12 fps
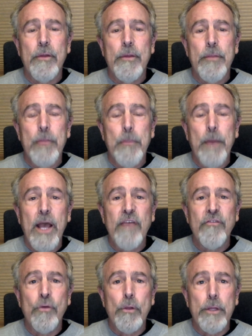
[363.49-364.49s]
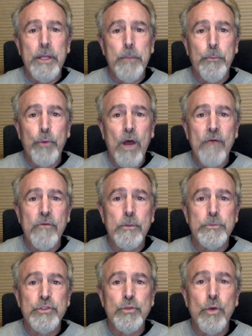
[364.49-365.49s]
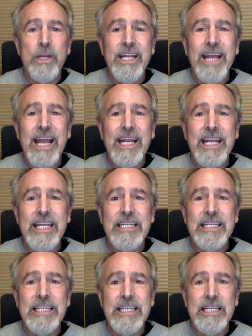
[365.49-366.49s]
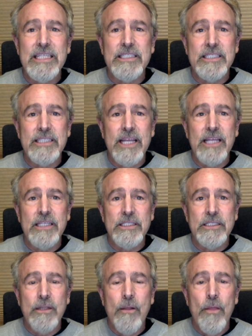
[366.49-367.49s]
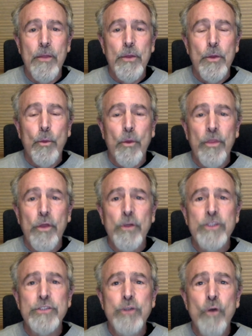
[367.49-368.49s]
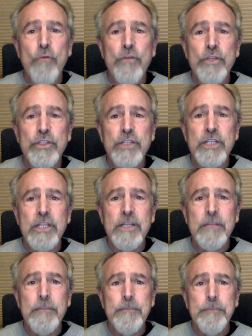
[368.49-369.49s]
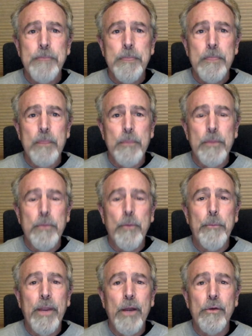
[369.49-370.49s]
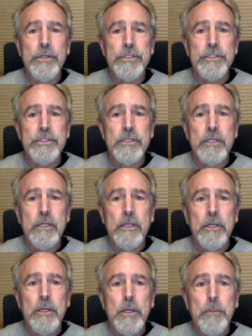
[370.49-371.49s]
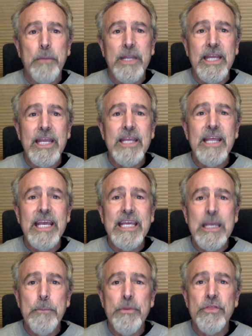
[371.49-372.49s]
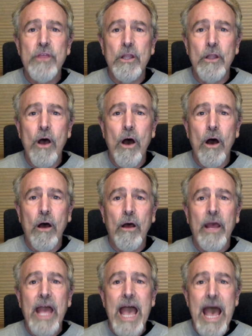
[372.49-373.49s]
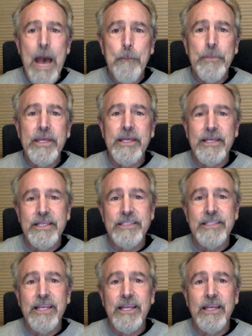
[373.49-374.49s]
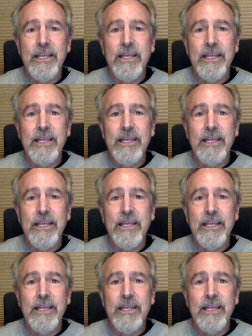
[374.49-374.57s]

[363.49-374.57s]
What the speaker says: The Bible in Proverbs 29:18 says, "Where there is no vision, the people perish. But he that keepeth the law, happy is he."